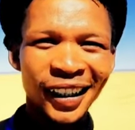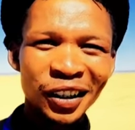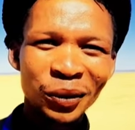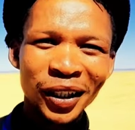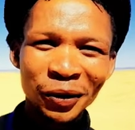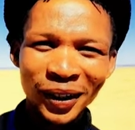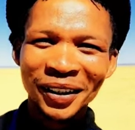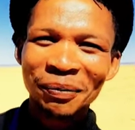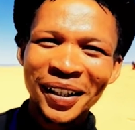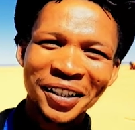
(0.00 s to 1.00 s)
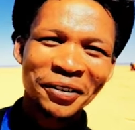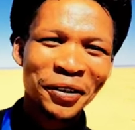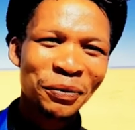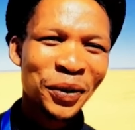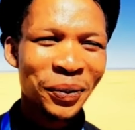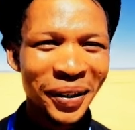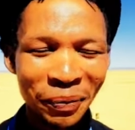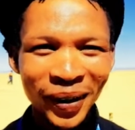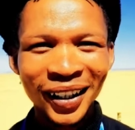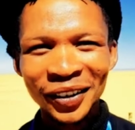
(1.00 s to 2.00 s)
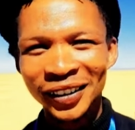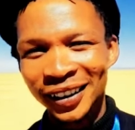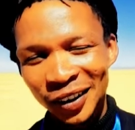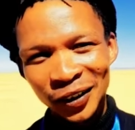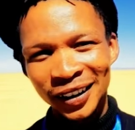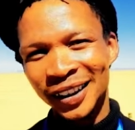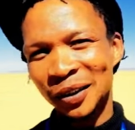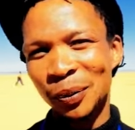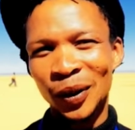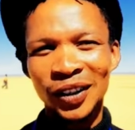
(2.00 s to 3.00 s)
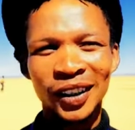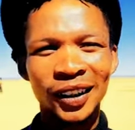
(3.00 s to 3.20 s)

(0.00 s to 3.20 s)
That's why it was a pleasure for me being part on this project.